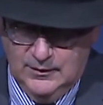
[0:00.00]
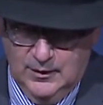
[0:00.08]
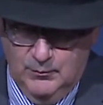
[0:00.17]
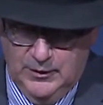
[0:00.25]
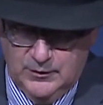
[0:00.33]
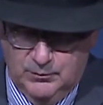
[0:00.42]
thing
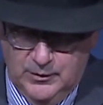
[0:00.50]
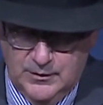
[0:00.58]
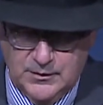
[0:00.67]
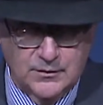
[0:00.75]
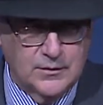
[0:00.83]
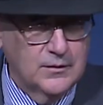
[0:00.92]
about the
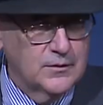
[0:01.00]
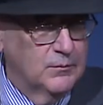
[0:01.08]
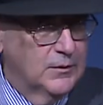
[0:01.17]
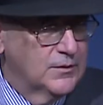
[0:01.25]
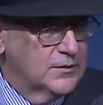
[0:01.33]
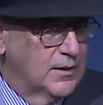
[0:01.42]
present system
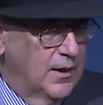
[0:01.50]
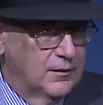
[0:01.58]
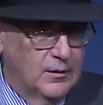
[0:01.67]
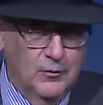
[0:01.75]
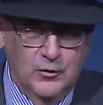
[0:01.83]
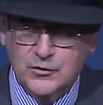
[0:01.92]
is that
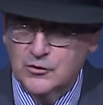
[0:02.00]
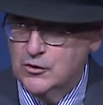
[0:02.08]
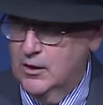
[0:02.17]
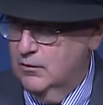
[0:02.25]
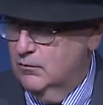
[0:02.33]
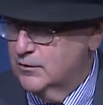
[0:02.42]
the most
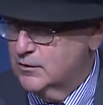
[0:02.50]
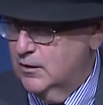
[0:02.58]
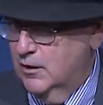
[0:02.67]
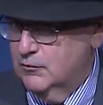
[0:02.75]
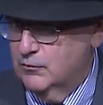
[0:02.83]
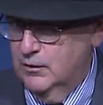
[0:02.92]
generous
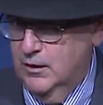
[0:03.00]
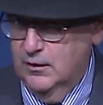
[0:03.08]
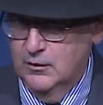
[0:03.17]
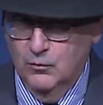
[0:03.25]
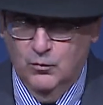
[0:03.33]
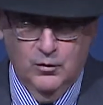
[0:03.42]
country in
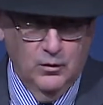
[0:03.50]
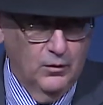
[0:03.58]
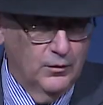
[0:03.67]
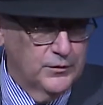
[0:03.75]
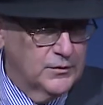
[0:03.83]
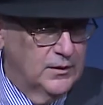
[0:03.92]
the
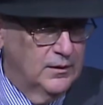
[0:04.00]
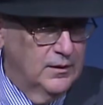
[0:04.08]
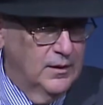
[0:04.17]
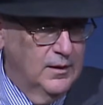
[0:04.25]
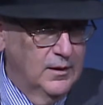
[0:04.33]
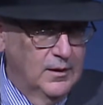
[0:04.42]
world's
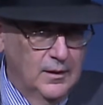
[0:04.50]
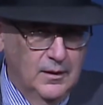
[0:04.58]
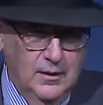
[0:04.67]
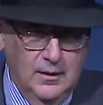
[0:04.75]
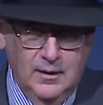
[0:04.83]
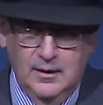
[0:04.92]

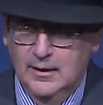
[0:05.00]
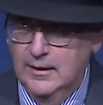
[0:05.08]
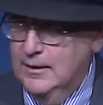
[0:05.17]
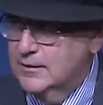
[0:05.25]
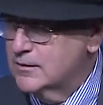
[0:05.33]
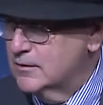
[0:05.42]

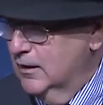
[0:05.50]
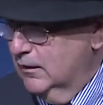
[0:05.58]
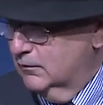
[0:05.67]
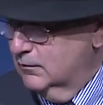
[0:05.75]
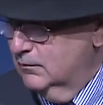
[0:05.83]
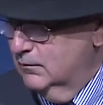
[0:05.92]

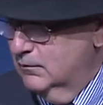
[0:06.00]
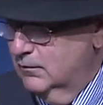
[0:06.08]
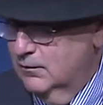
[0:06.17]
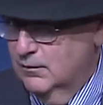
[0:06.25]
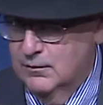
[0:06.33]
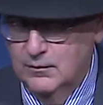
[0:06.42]
instinct
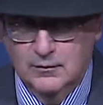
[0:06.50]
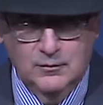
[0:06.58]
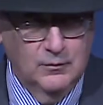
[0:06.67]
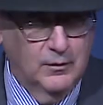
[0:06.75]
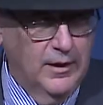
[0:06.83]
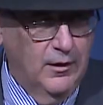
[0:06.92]

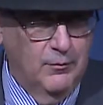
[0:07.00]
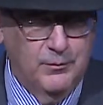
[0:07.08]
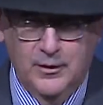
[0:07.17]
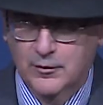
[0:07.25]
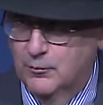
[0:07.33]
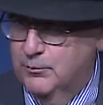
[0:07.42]
to help
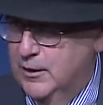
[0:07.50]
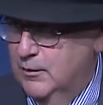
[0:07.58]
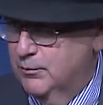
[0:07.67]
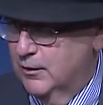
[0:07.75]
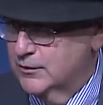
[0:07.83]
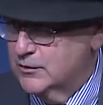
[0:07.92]
other
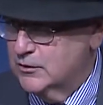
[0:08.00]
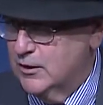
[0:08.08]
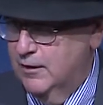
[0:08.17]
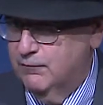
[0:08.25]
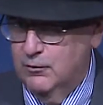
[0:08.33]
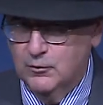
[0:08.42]
people is
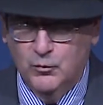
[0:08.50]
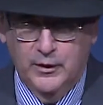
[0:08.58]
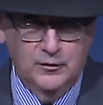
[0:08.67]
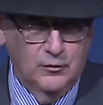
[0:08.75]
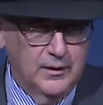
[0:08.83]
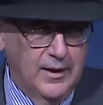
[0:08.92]
stifled when
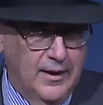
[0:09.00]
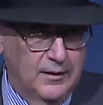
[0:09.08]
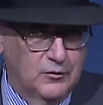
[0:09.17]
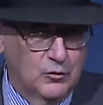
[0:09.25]
you can't